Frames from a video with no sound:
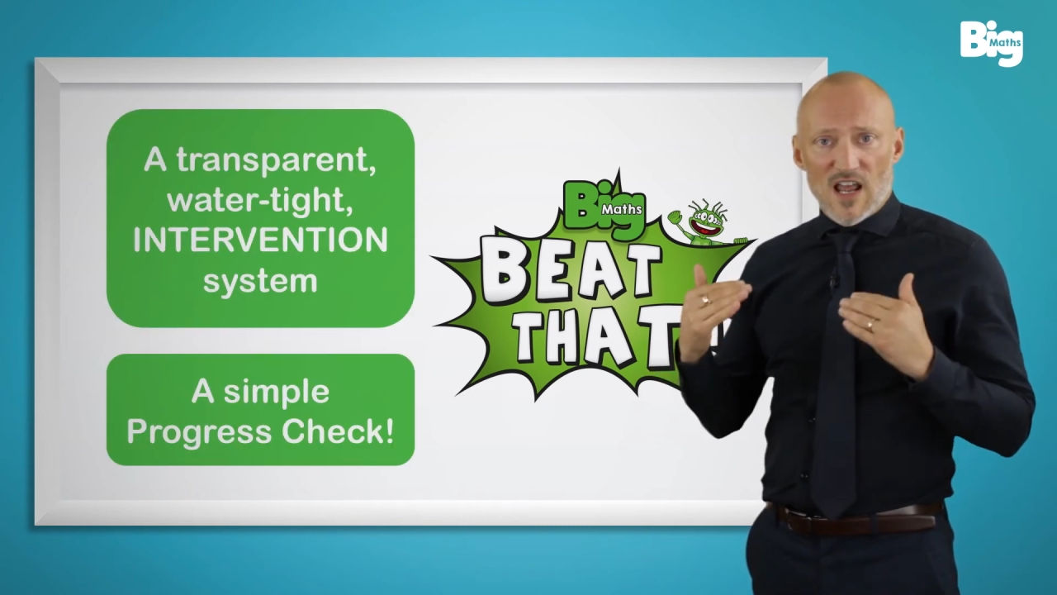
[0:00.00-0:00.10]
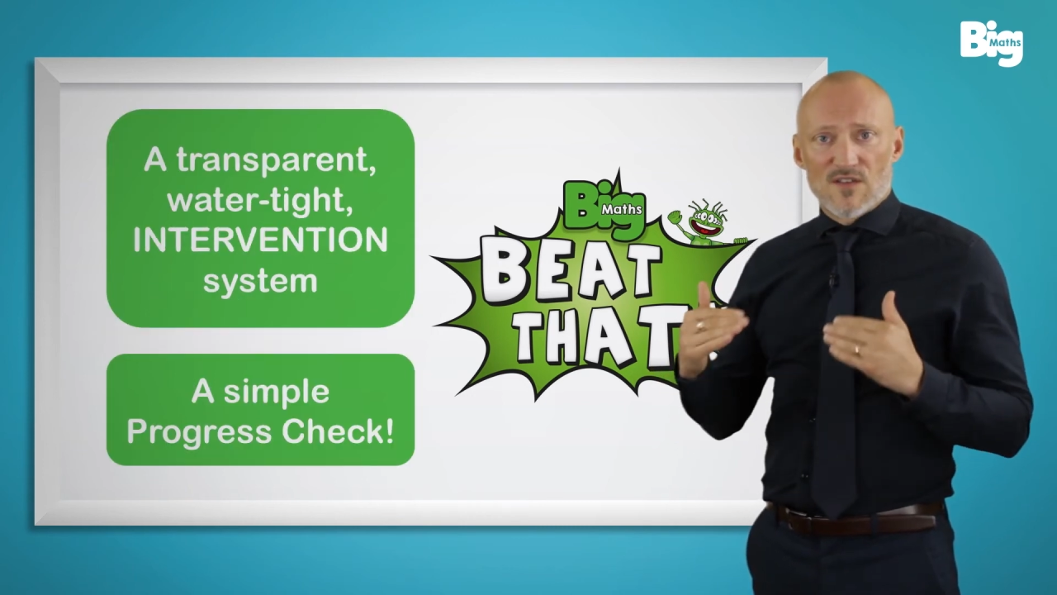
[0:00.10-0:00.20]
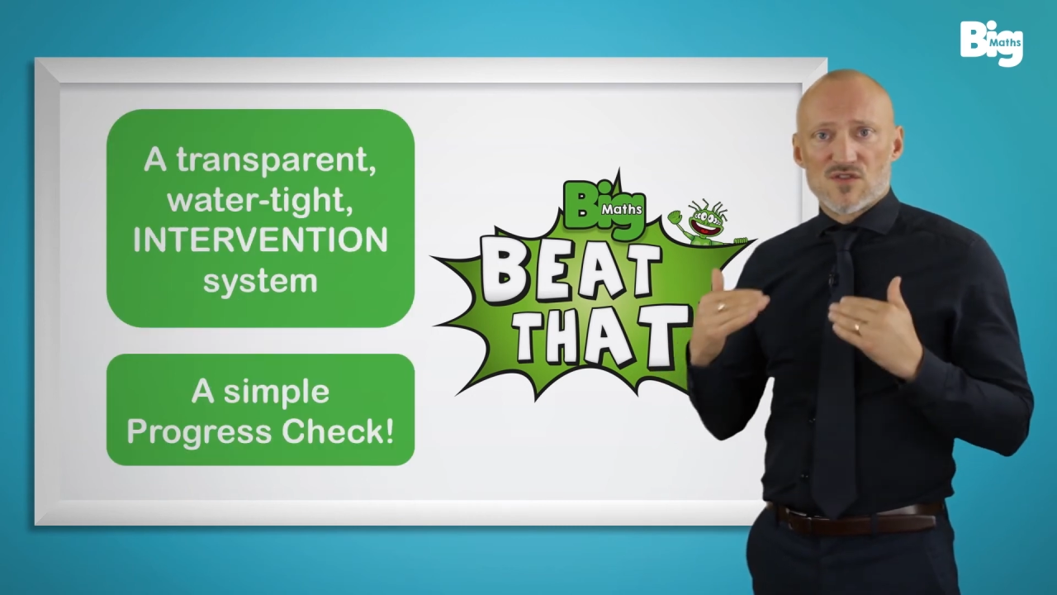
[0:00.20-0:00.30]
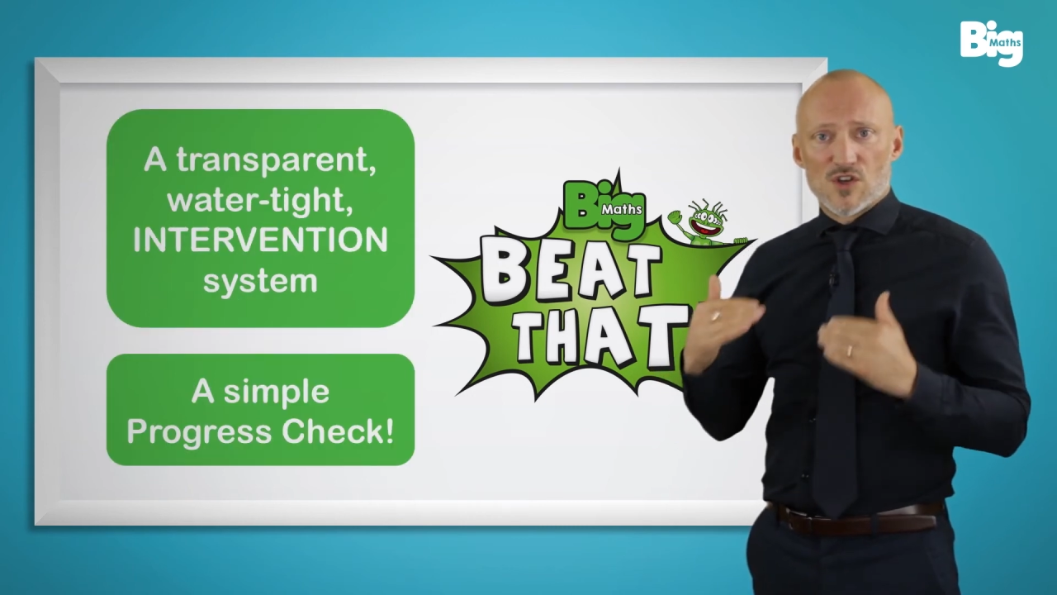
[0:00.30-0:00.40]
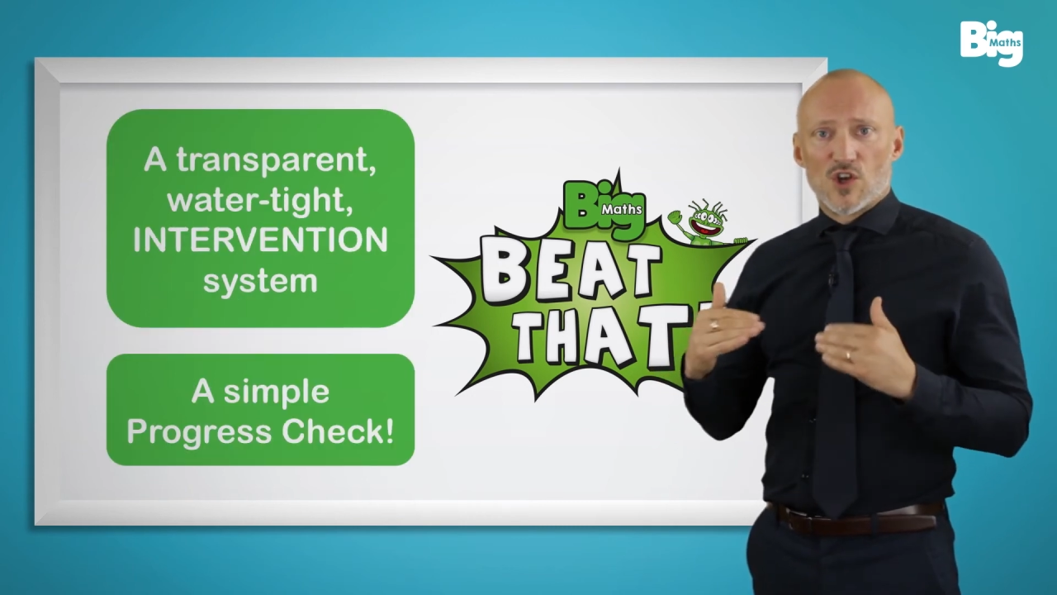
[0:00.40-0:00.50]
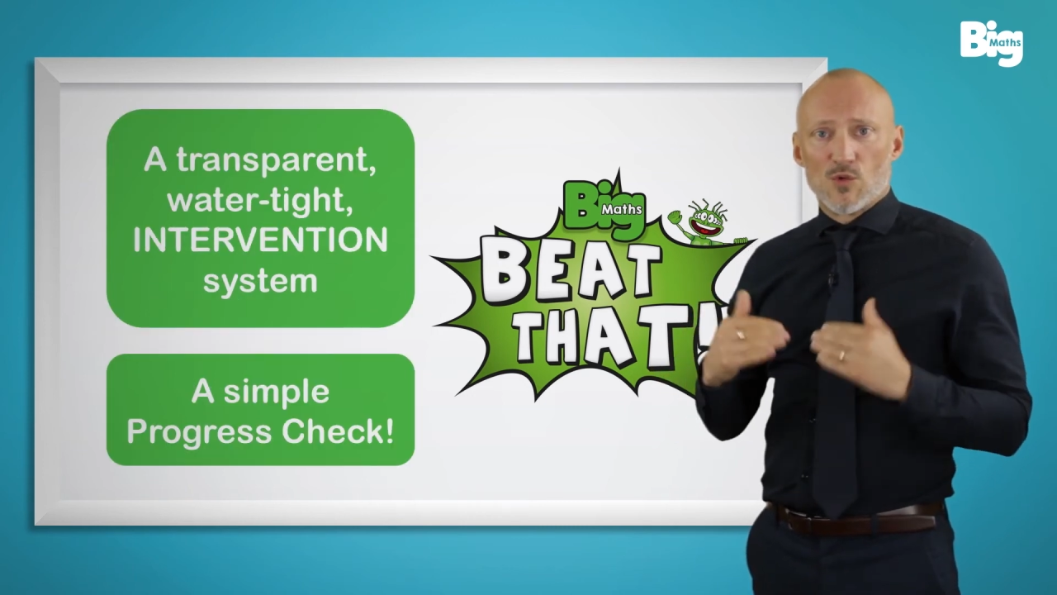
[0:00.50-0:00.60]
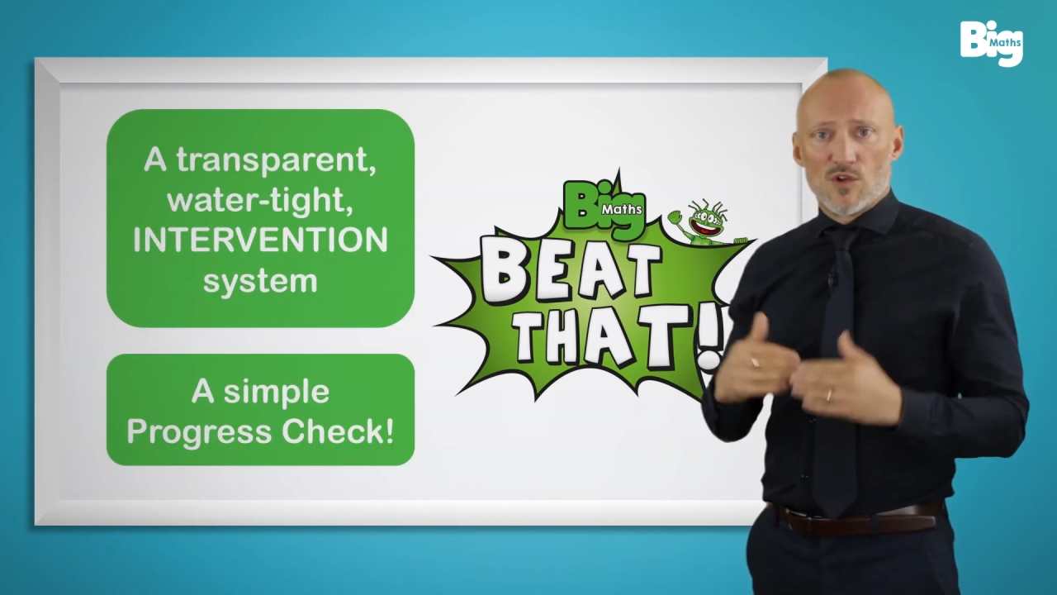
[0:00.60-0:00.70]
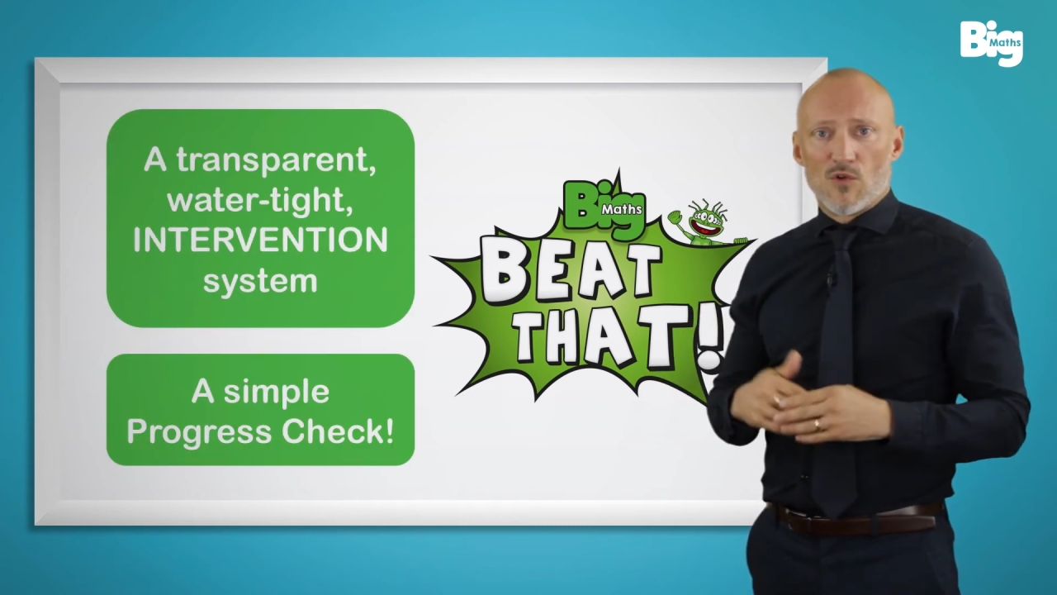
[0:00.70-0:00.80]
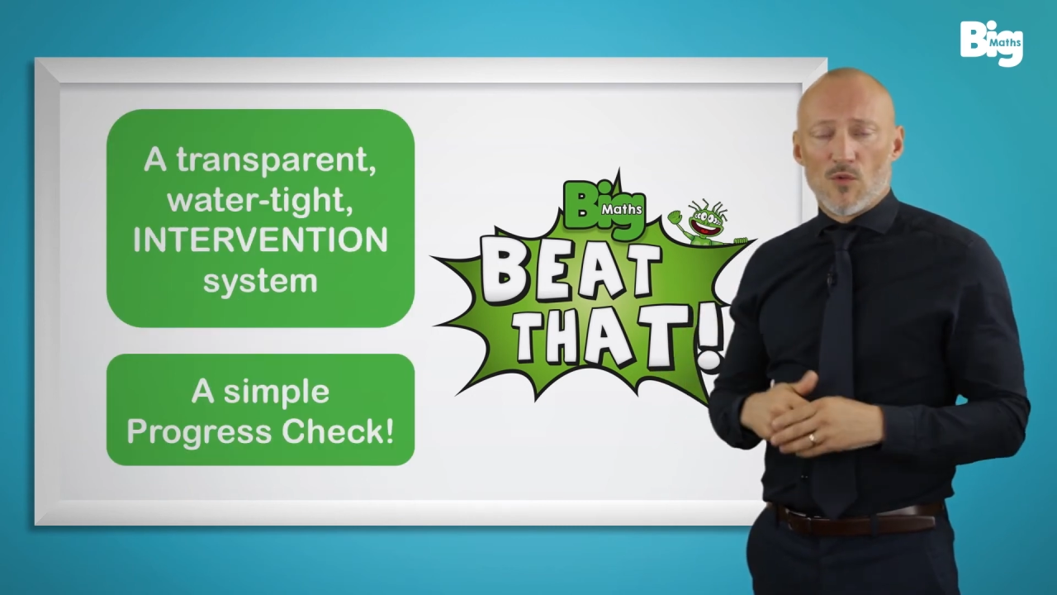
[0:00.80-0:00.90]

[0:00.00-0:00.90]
have secured